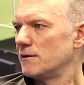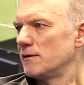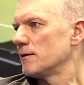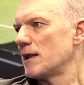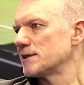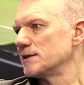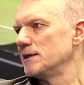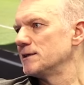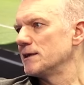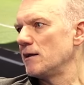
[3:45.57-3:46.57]
last
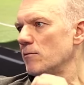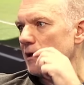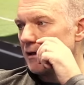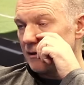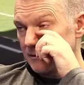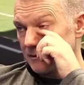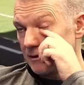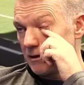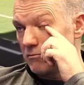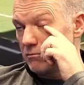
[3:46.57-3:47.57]
season anyway.
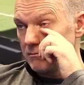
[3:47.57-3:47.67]
You know,